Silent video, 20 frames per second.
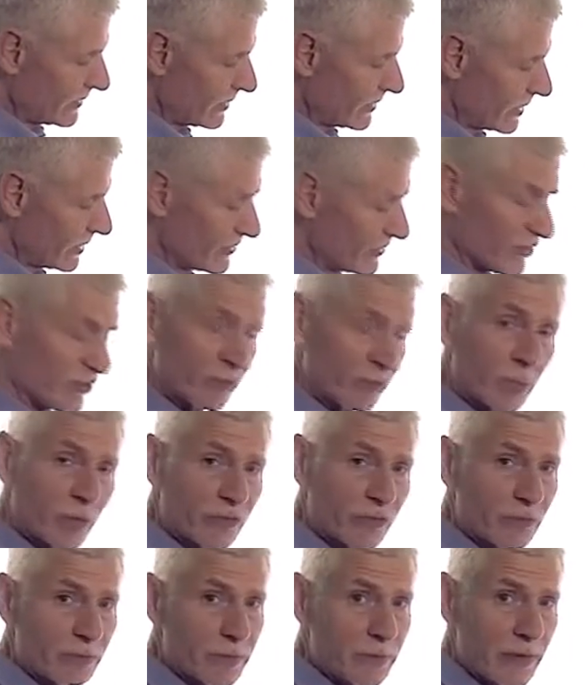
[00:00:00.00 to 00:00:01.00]
if there is a
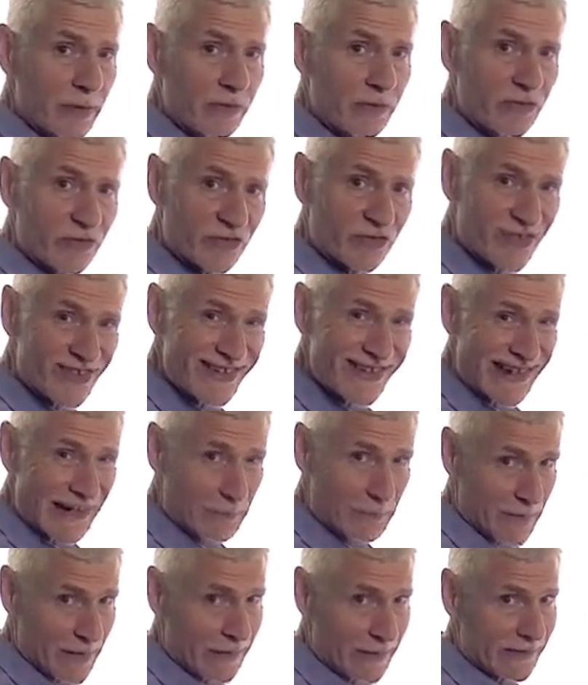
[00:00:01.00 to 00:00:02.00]
spot of blood just to
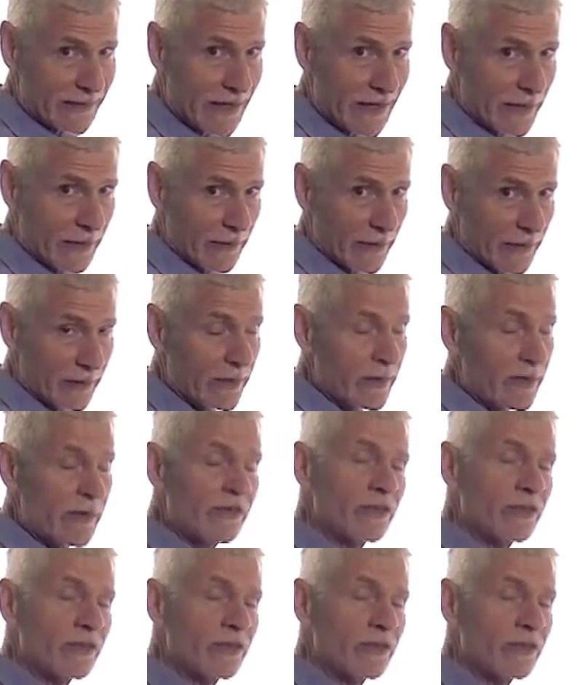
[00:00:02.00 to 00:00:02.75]
dab that area.